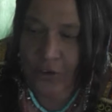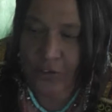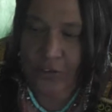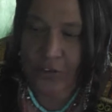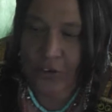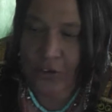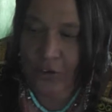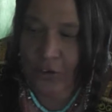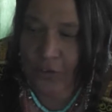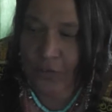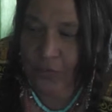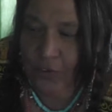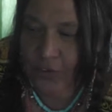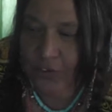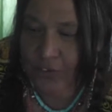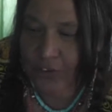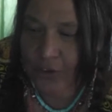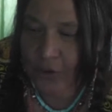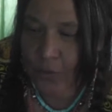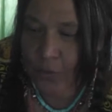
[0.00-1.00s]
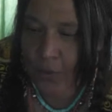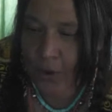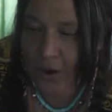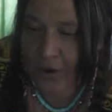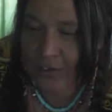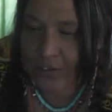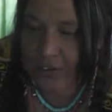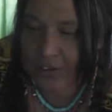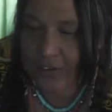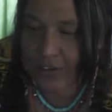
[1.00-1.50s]
at the University of
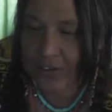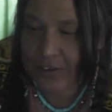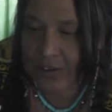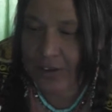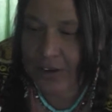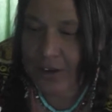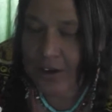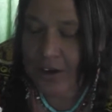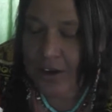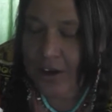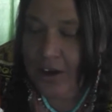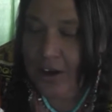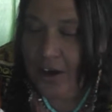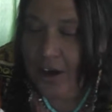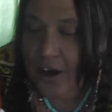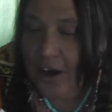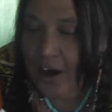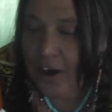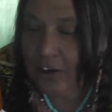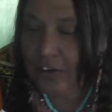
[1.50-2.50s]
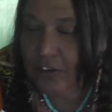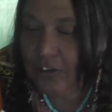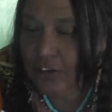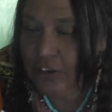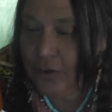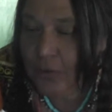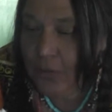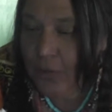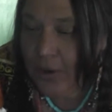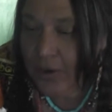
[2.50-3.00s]
Washington.
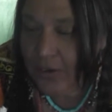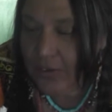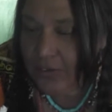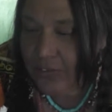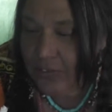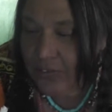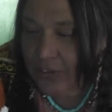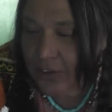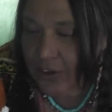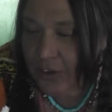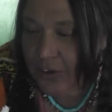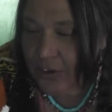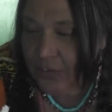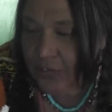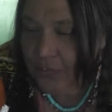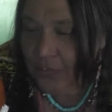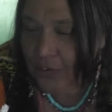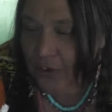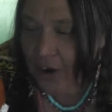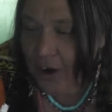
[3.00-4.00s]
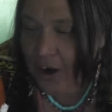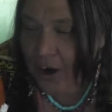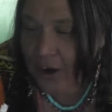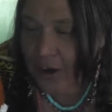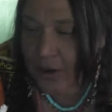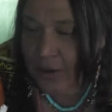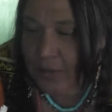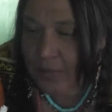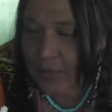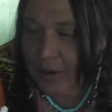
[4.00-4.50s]
She was there for
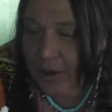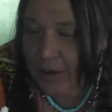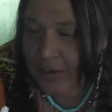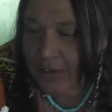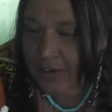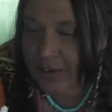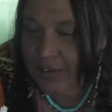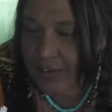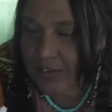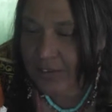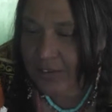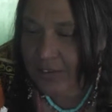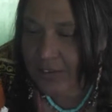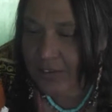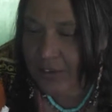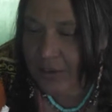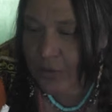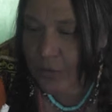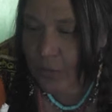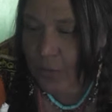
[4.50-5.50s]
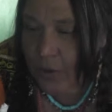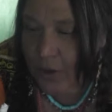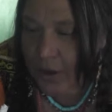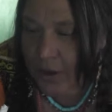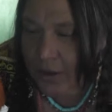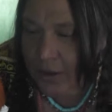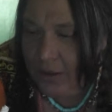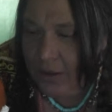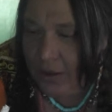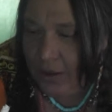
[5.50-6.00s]
autumn
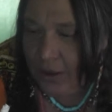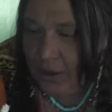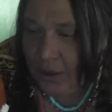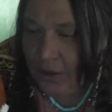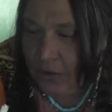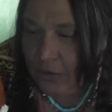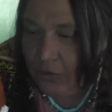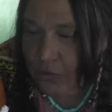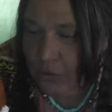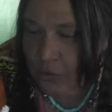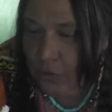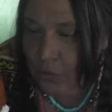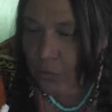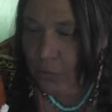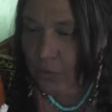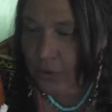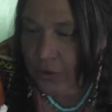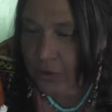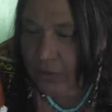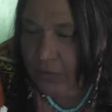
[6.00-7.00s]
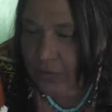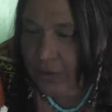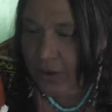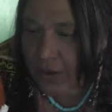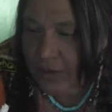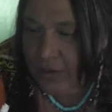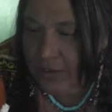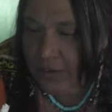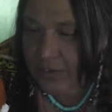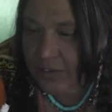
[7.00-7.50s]
1961 through the winter of
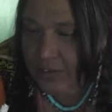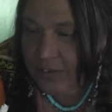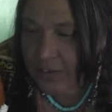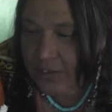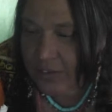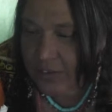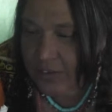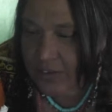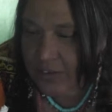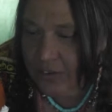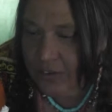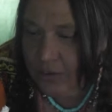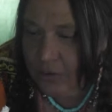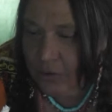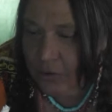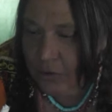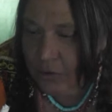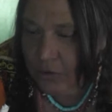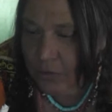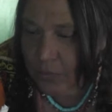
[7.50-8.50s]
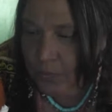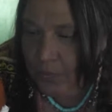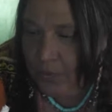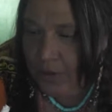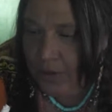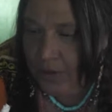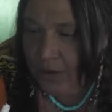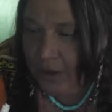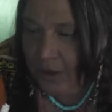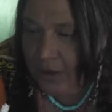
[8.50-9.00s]
1962,
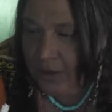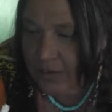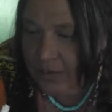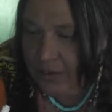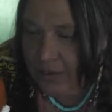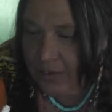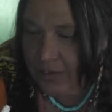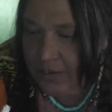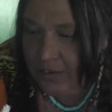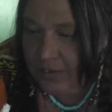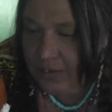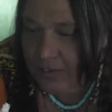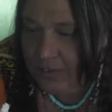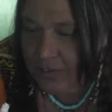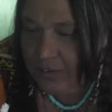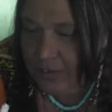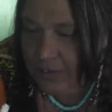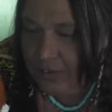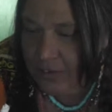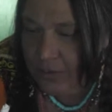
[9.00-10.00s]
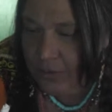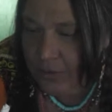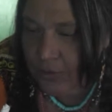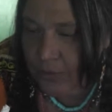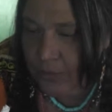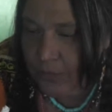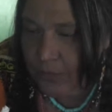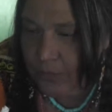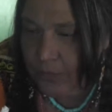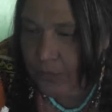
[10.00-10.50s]
spring
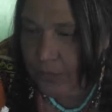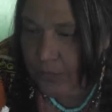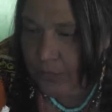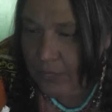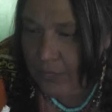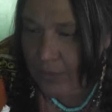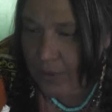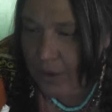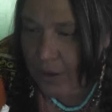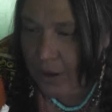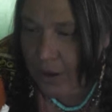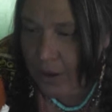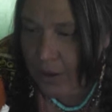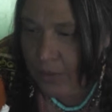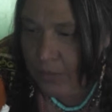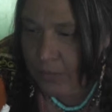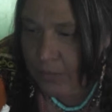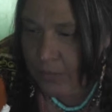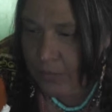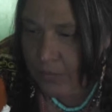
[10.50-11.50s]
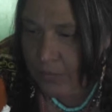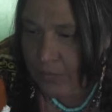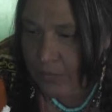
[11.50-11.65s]
1962. Um,